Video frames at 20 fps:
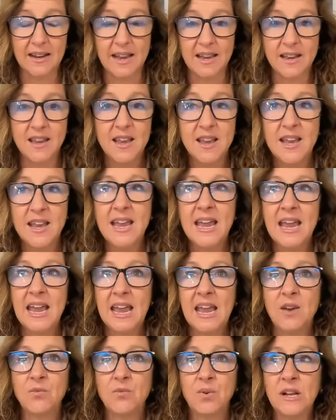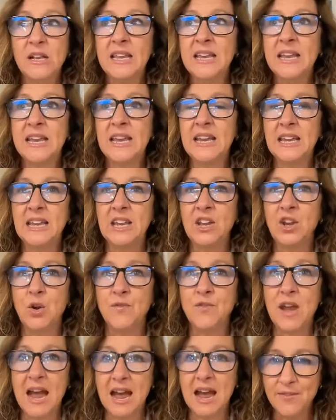And it really,
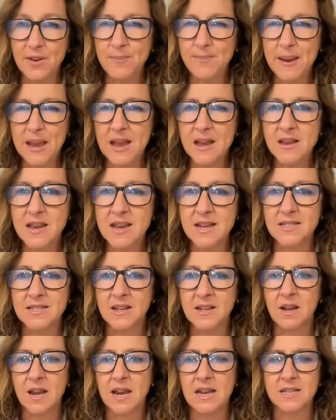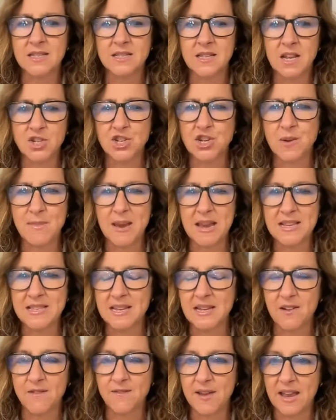if you haven't been, it's such an
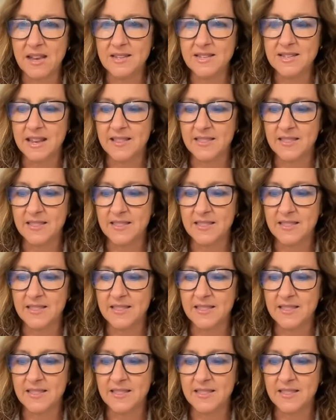amazing event.